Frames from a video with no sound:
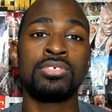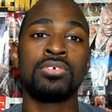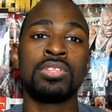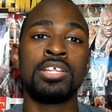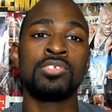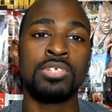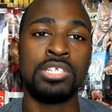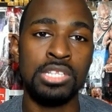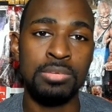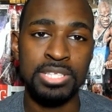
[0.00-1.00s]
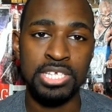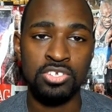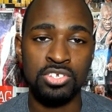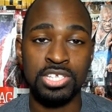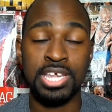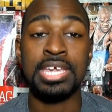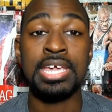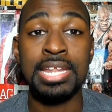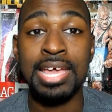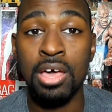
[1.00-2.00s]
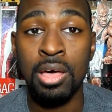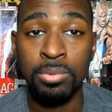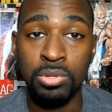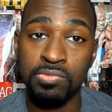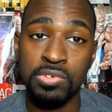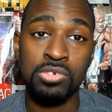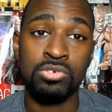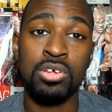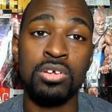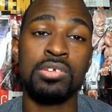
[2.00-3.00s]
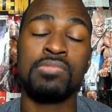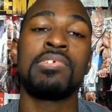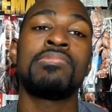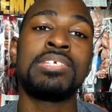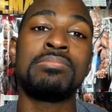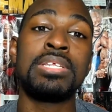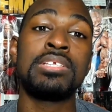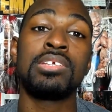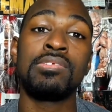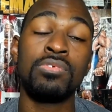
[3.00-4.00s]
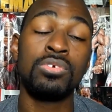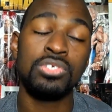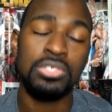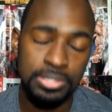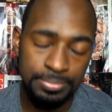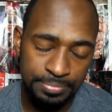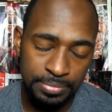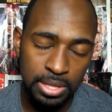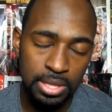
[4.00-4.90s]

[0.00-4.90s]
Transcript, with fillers: So that is one of the limitations. I cannot upload videos longer than 15 minutes, unfortunately.